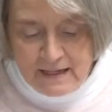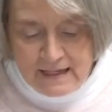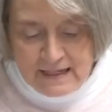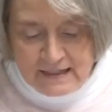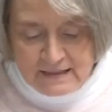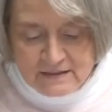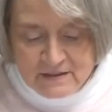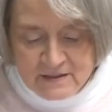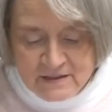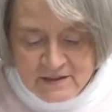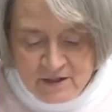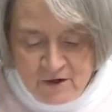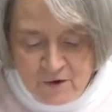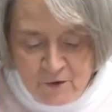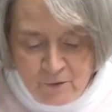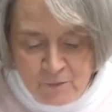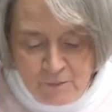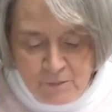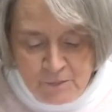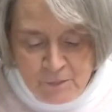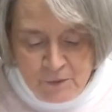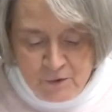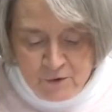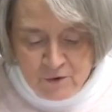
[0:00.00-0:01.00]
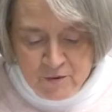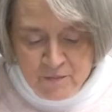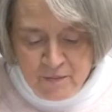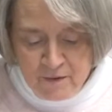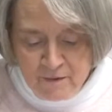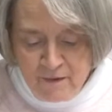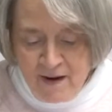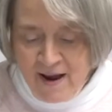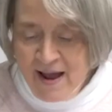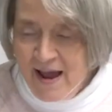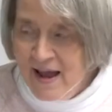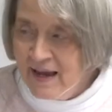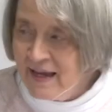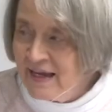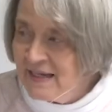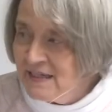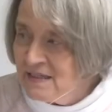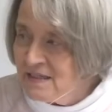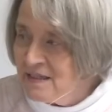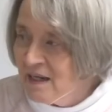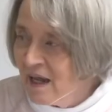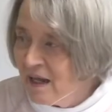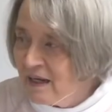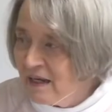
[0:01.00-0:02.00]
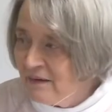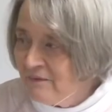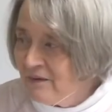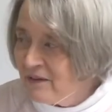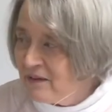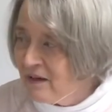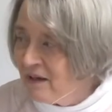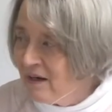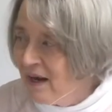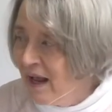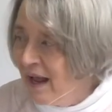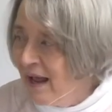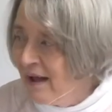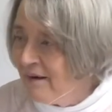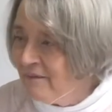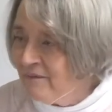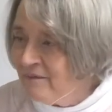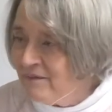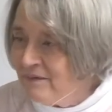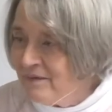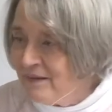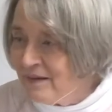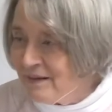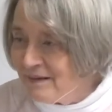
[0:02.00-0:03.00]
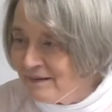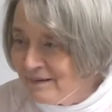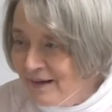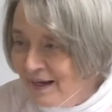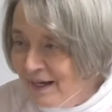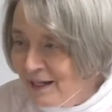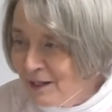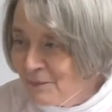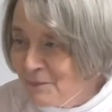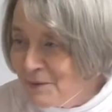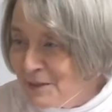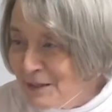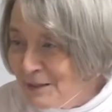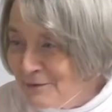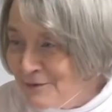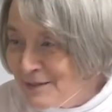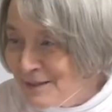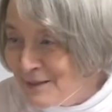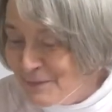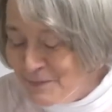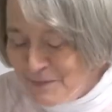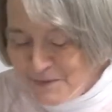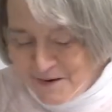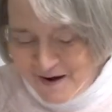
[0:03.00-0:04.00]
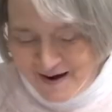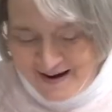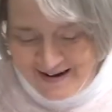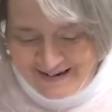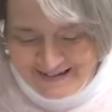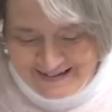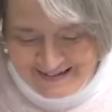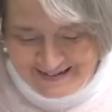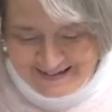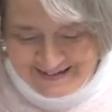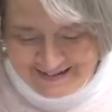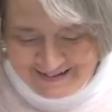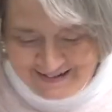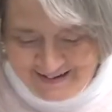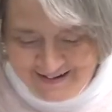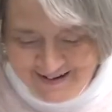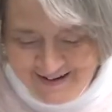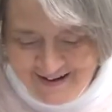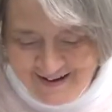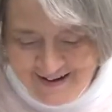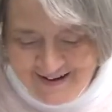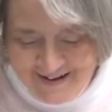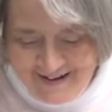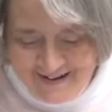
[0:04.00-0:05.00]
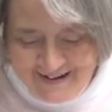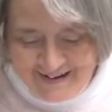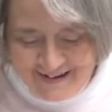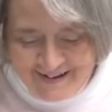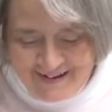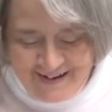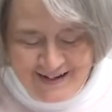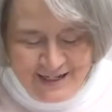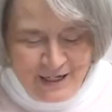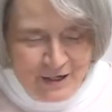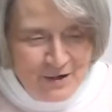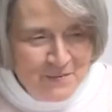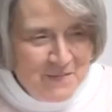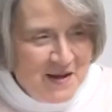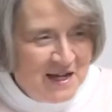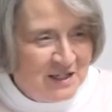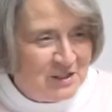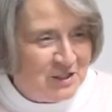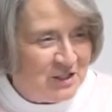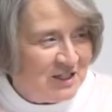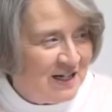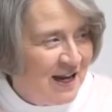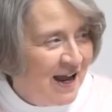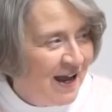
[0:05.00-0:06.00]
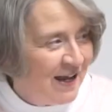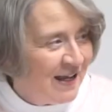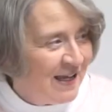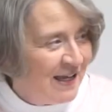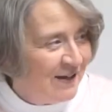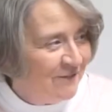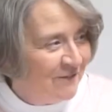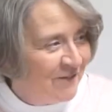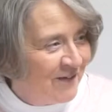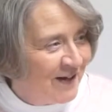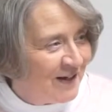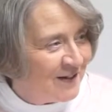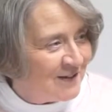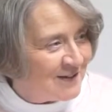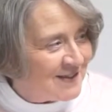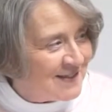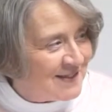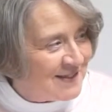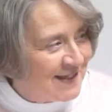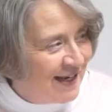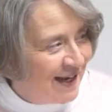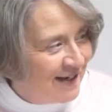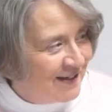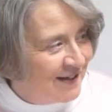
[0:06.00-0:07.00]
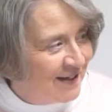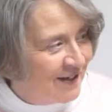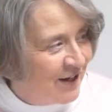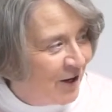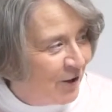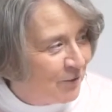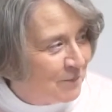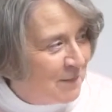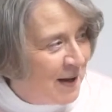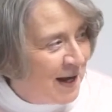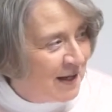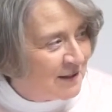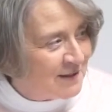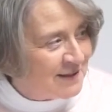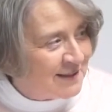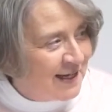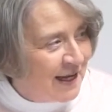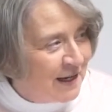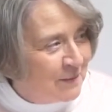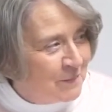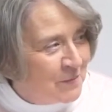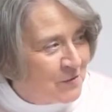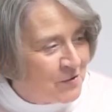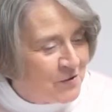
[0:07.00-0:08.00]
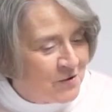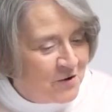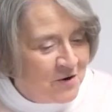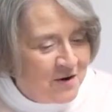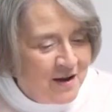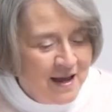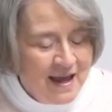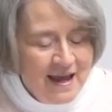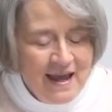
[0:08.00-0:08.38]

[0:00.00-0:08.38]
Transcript: So poor Barak, he's not even going to have the element of surprise. Can you imagine how he felt standing on Mount Tabor?